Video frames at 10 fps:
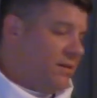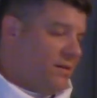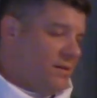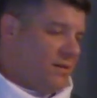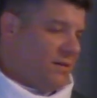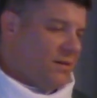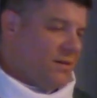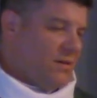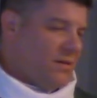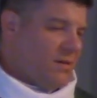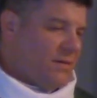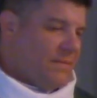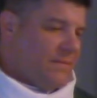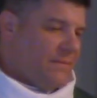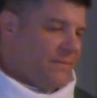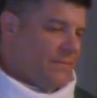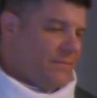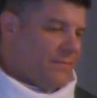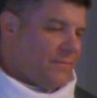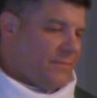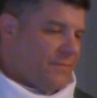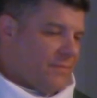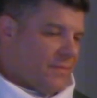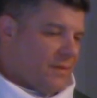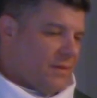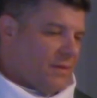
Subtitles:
(silence)